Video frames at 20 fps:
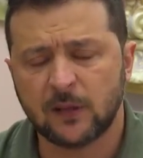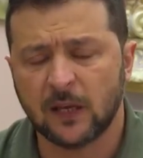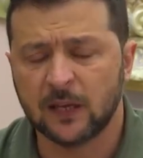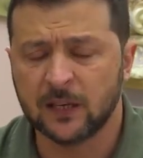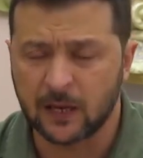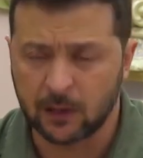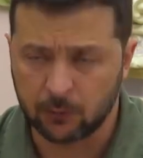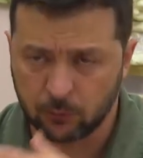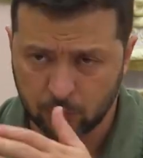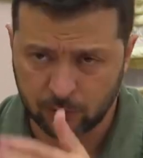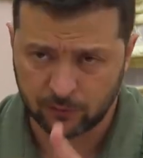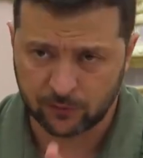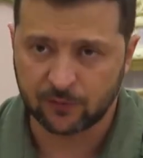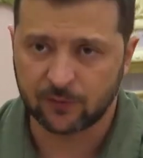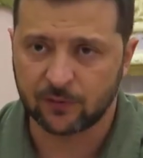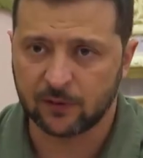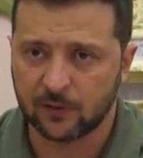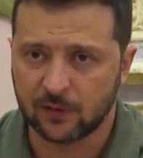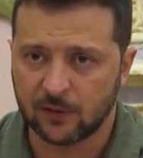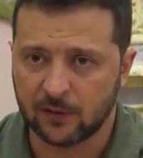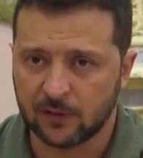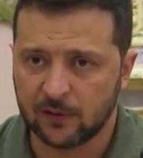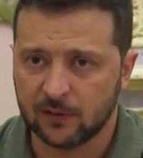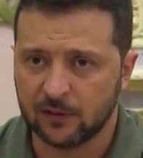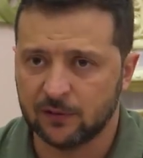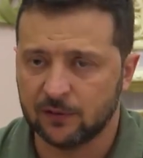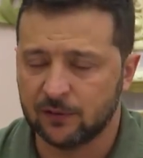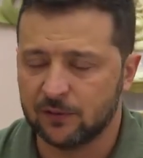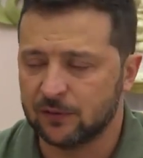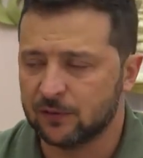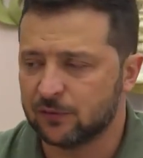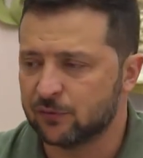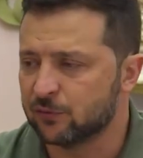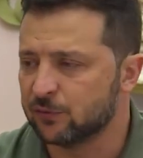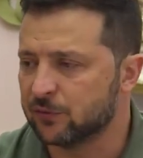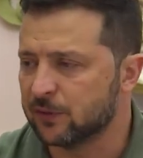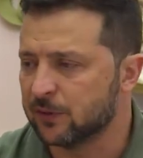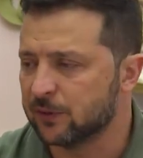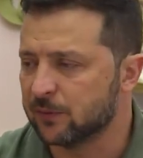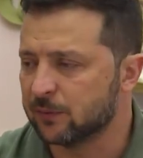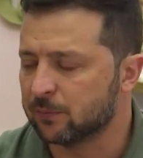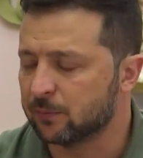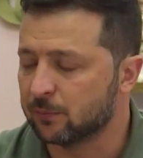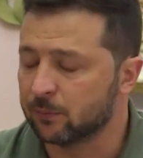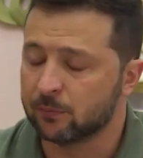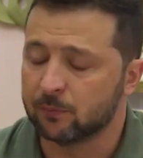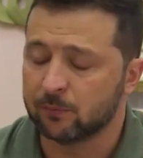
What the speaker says: and I want today